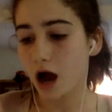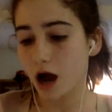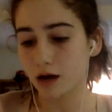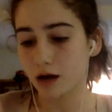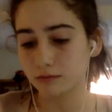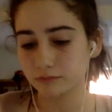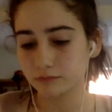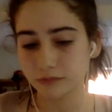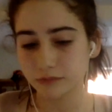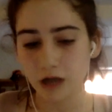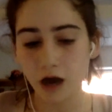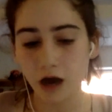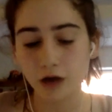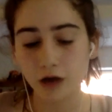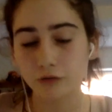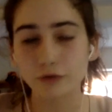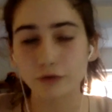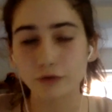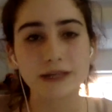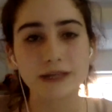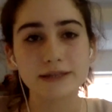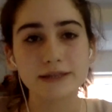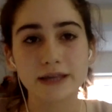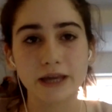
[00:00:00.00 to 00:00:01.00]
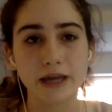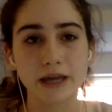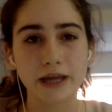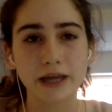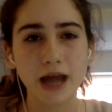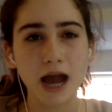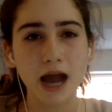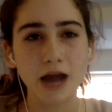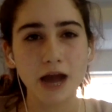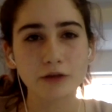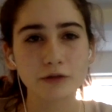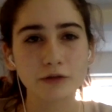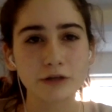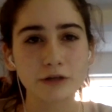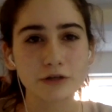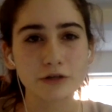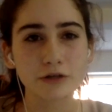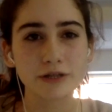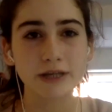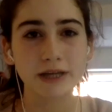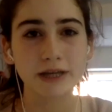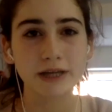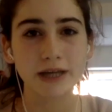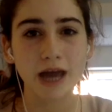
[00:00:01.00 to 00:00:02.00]
not raising it, I don't
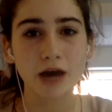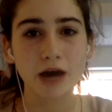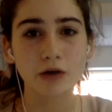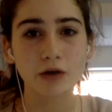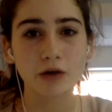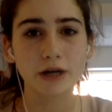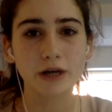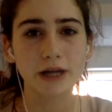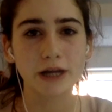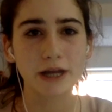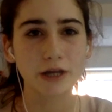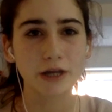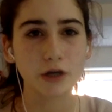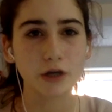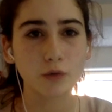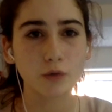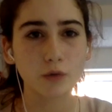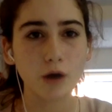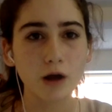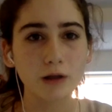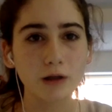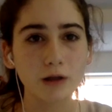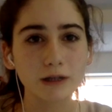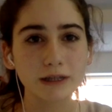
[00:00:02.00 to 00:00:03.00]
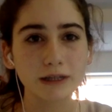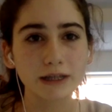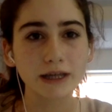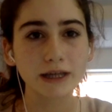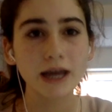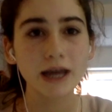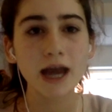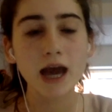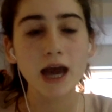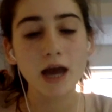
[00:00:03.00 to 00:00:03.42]
understand how an inequality,